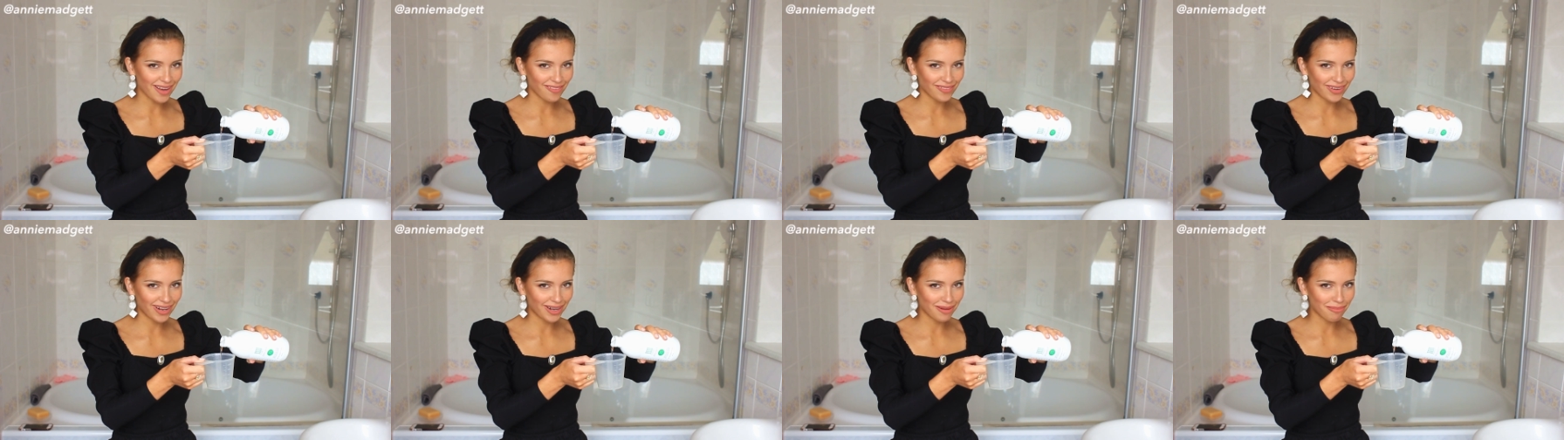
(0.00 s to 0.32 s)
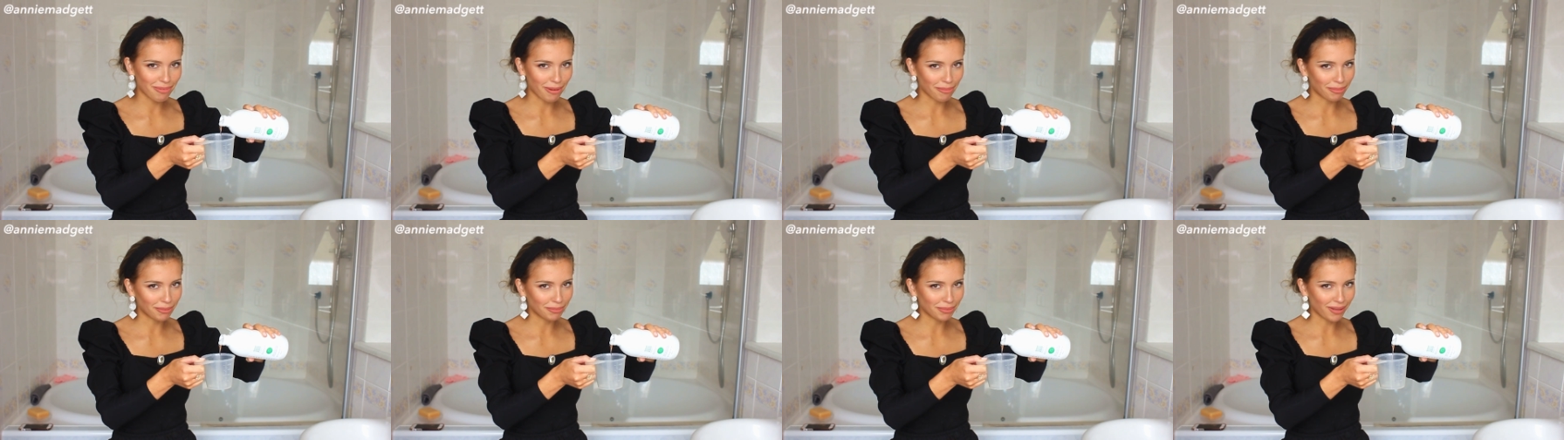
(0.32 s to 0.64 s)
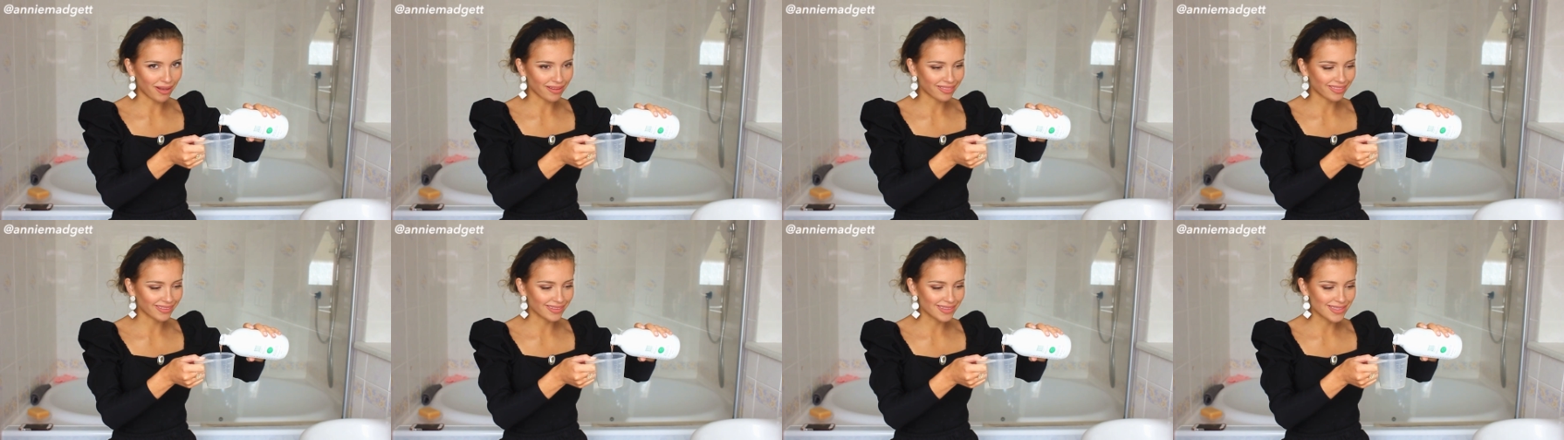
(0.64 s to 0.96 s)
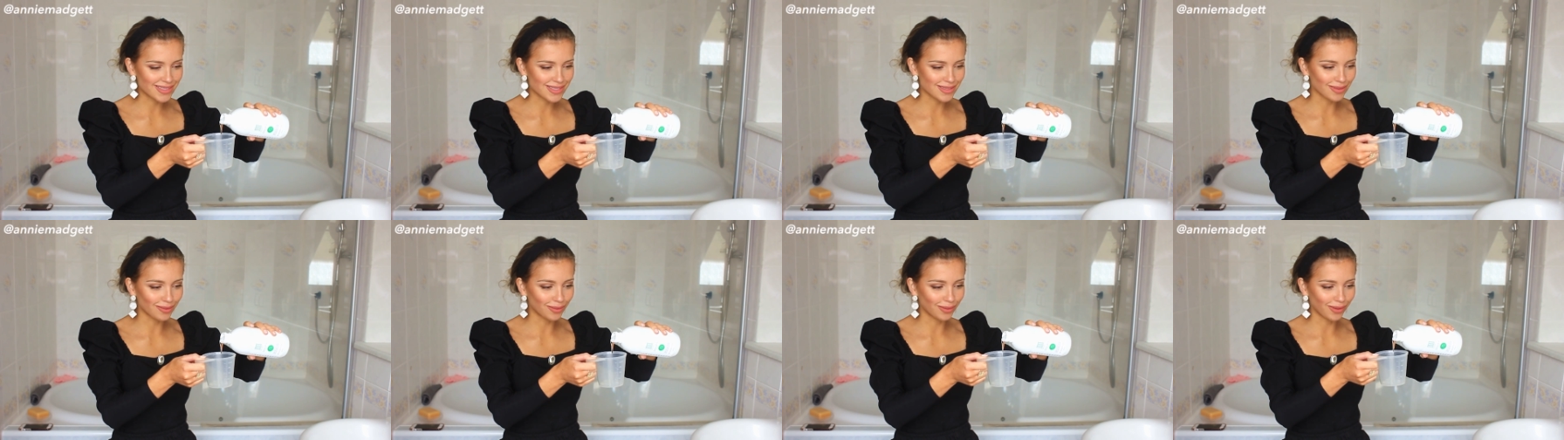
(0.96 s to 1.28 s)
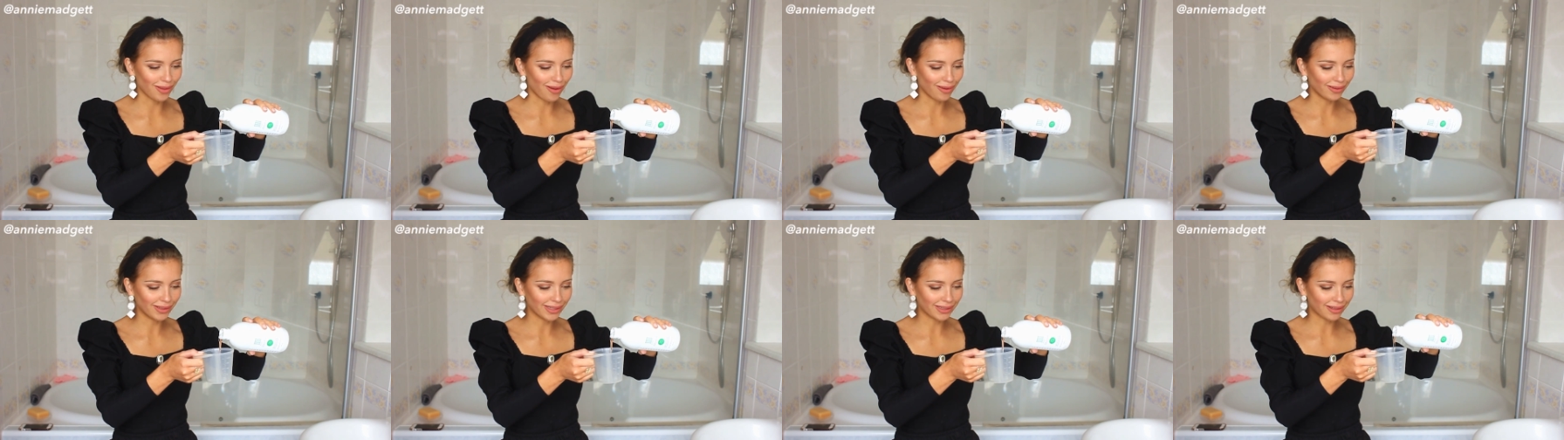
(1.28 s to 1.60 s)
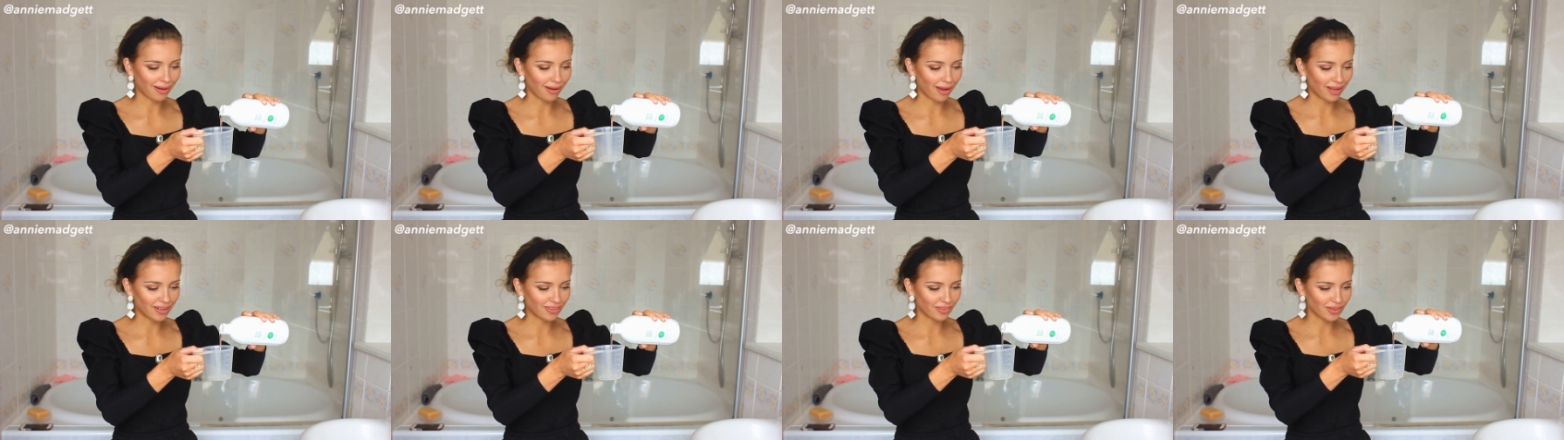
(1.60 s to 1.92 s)
haven't had a bubble bath in so long I
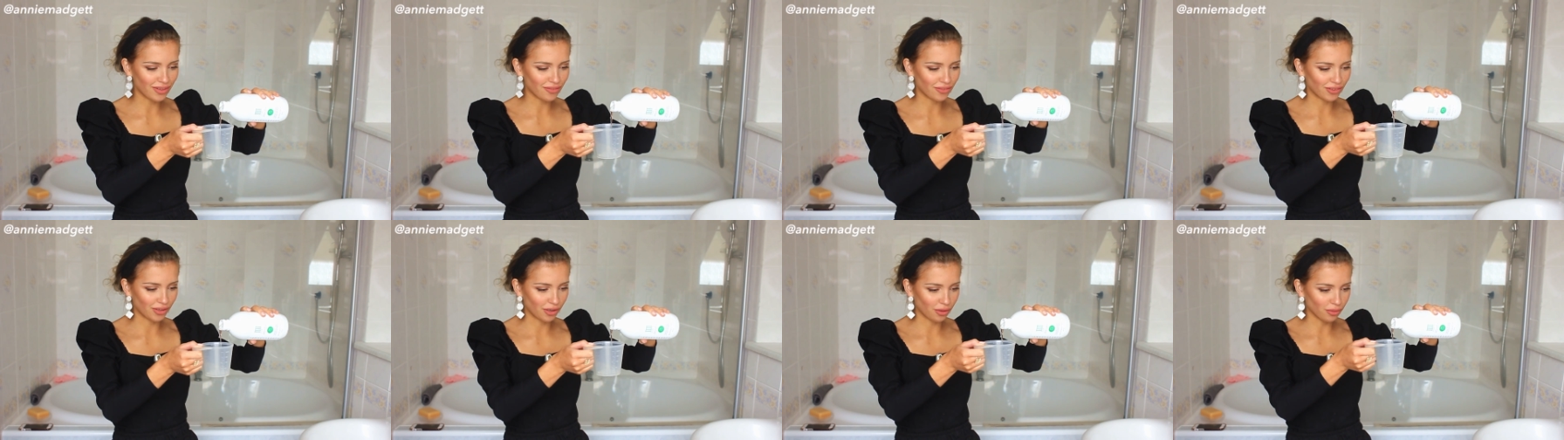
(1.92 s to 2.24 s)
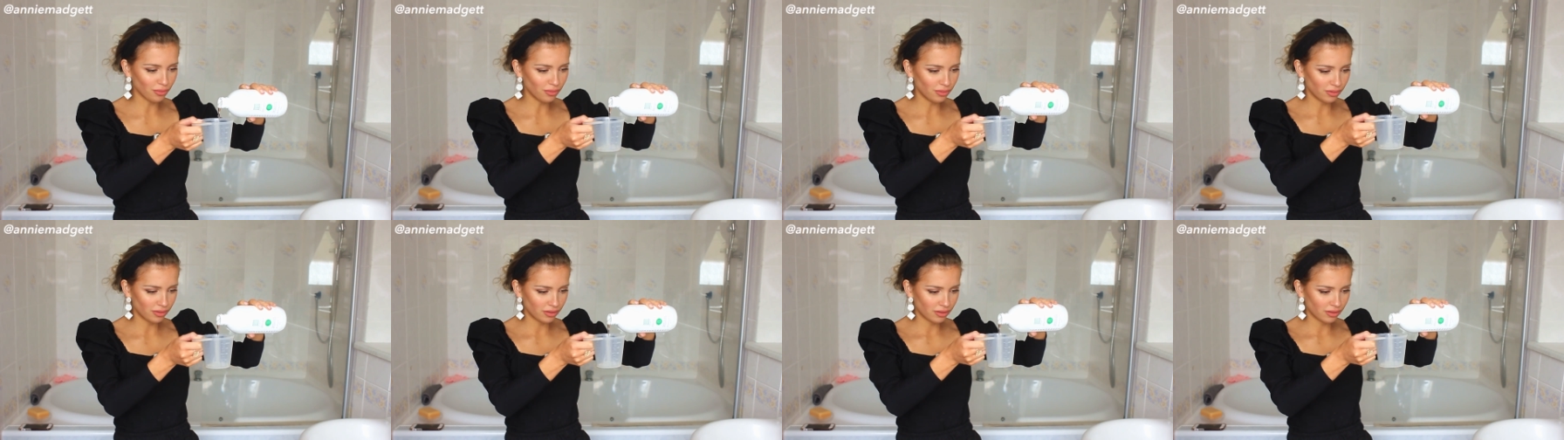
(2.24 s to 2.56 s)
can't even know.